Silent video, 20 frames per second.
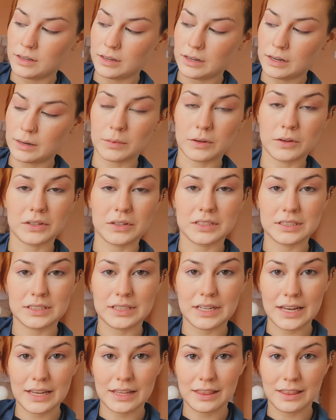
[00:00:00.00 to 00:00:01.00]
I'm going to
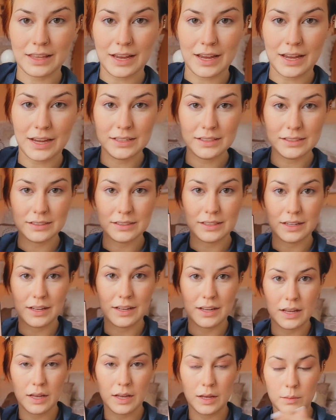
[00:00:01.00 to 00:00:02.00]
take that
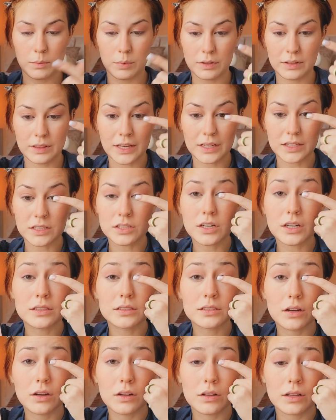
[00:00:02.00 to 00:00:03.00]
and put that just
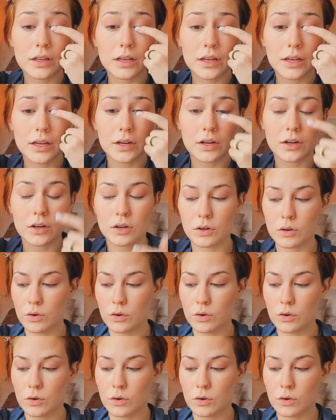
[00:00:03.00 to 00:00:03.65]
on the inner